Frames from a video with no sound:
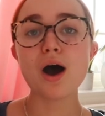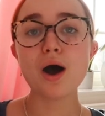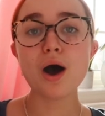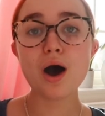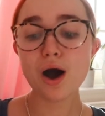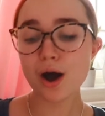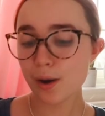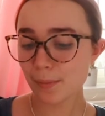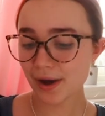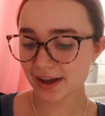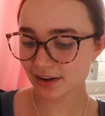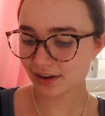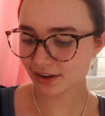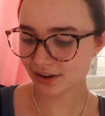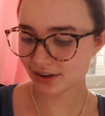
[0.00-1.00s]
oh
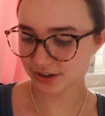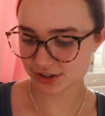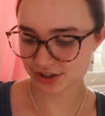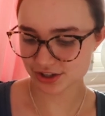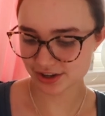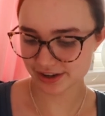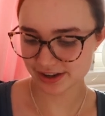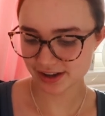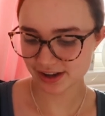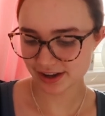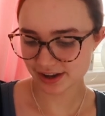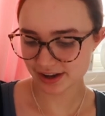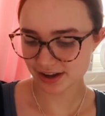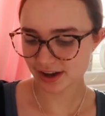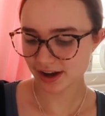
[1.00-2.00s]
my gosh
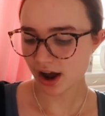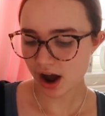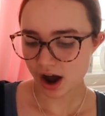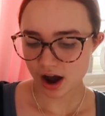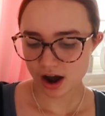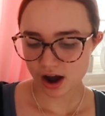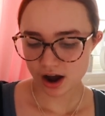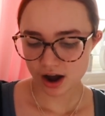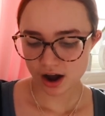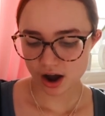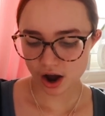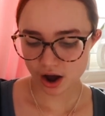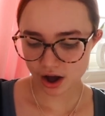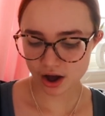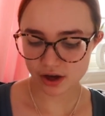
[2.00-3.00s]

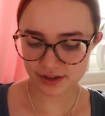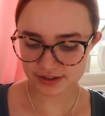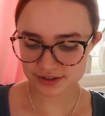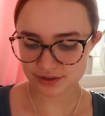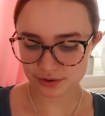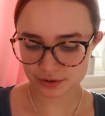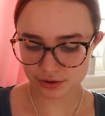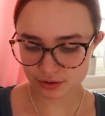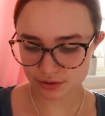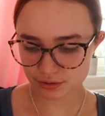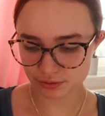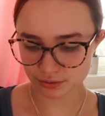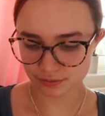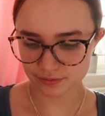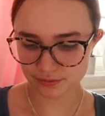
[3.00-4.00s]
Oh, that's so
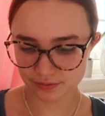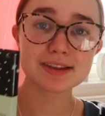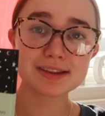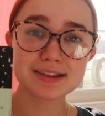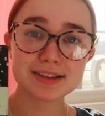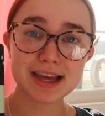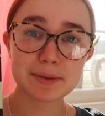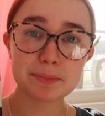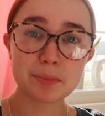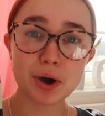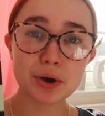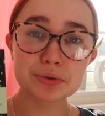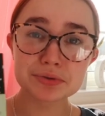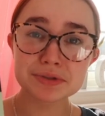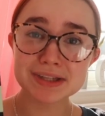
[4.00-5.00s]
cool. They're
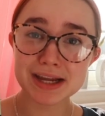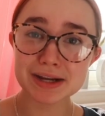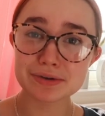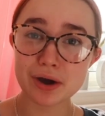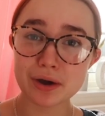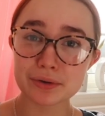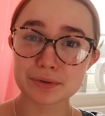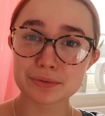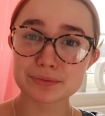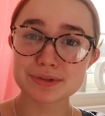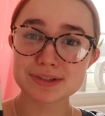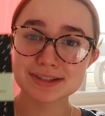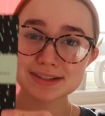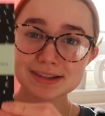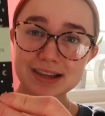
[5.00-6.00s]
post-it
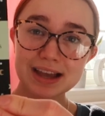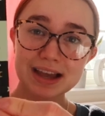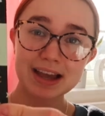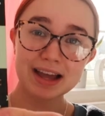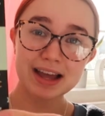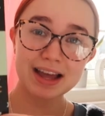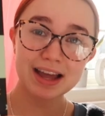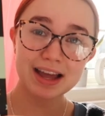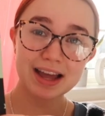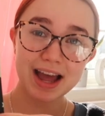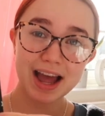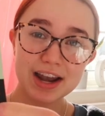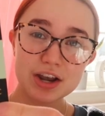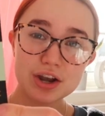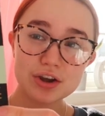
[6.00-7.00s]
notes.
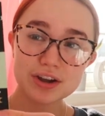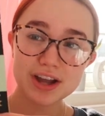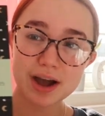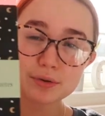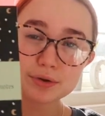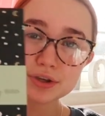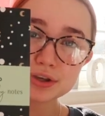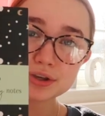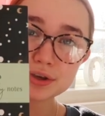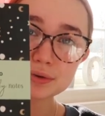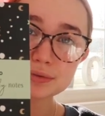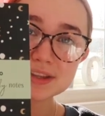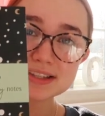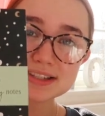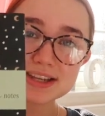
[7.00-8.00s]
And look how
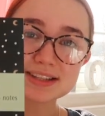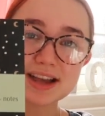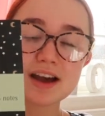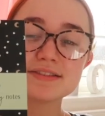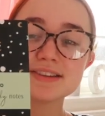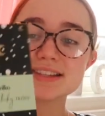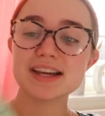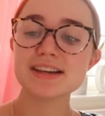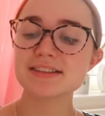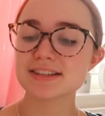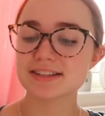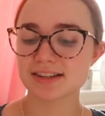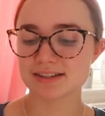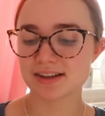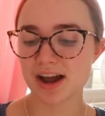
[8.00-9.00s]
cute this is. I've seen
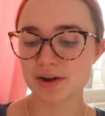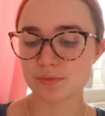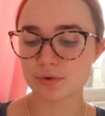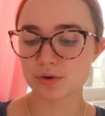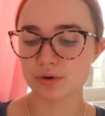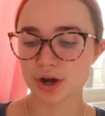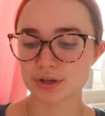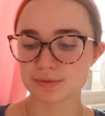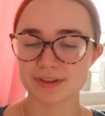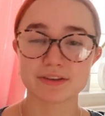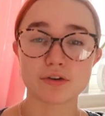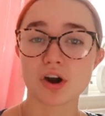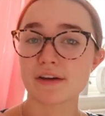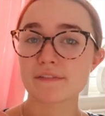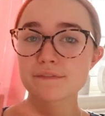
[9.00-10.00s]
this design in Wilko's where they've
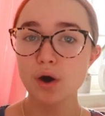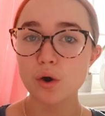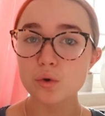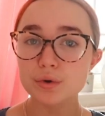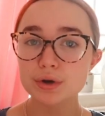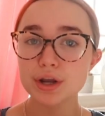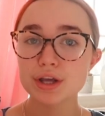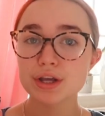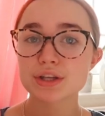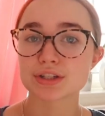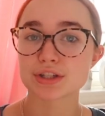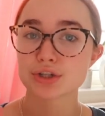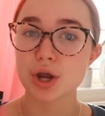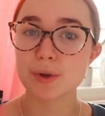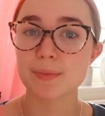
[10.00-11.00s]
got like folders
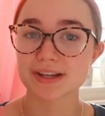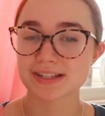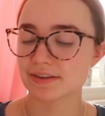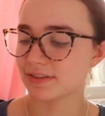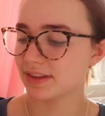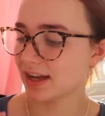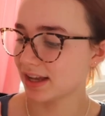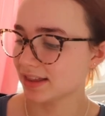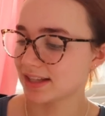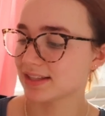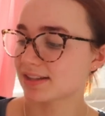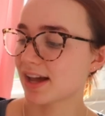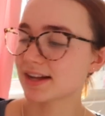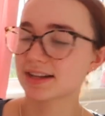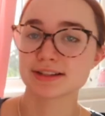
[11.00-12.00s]
and notebooks and everything in
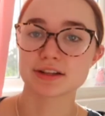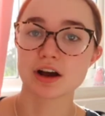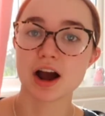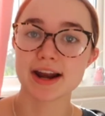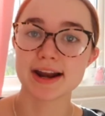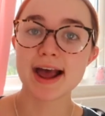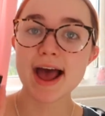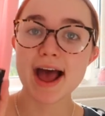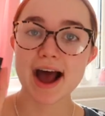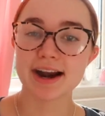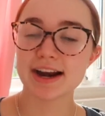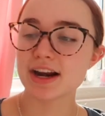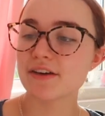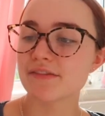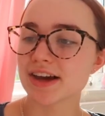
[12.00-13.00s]
this like design.
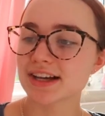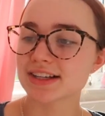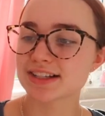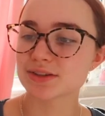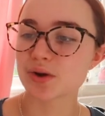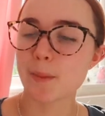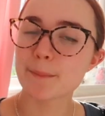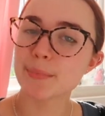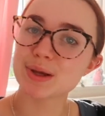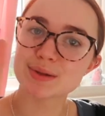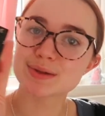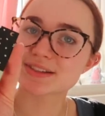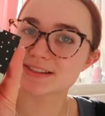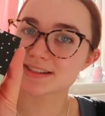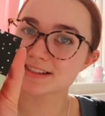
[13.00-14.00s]
And I love it because it's got
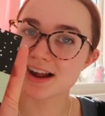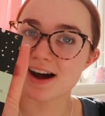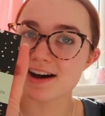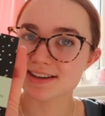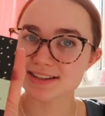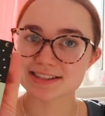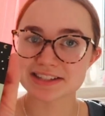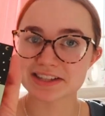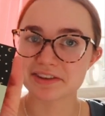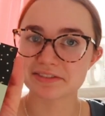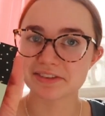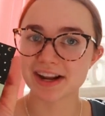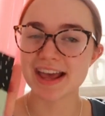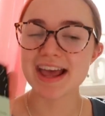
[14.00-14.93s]
moons and stars and stuff on